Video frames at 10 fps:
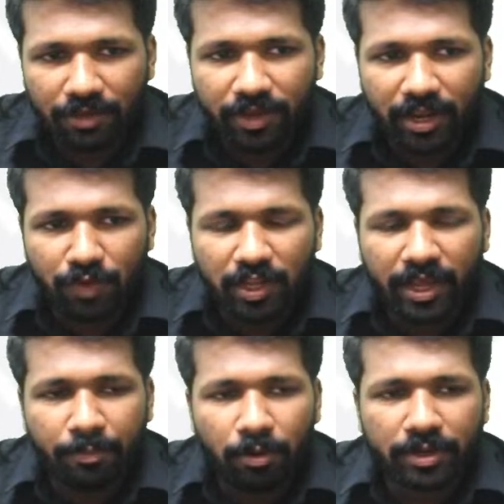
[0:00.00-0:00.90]
Whenever
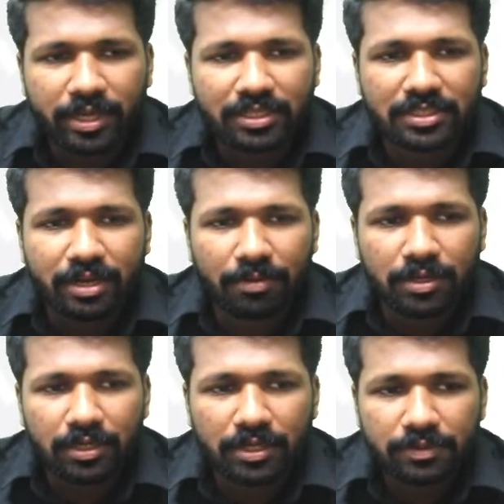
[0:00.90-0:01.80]
the amount gets
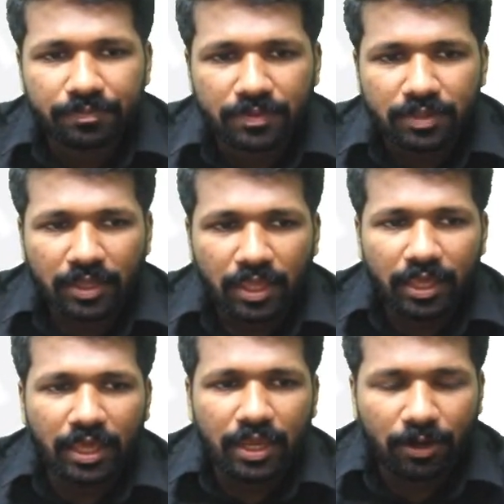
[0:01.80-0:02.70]
doubled,
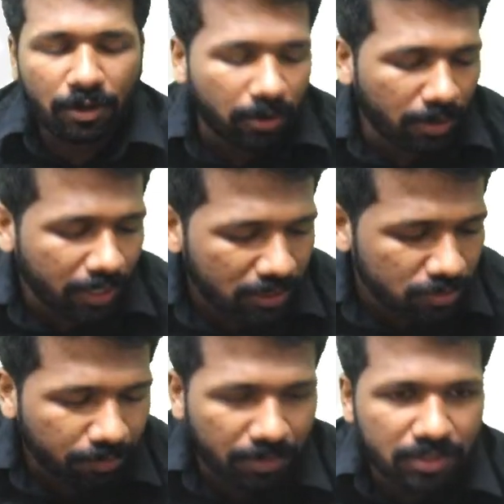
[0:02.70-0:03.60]
he donates
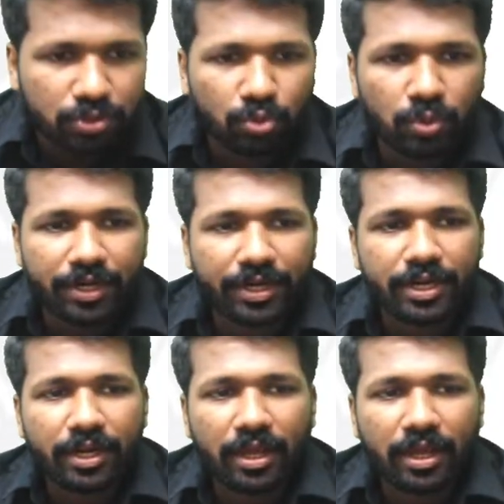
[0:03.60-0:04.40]
rupees 200.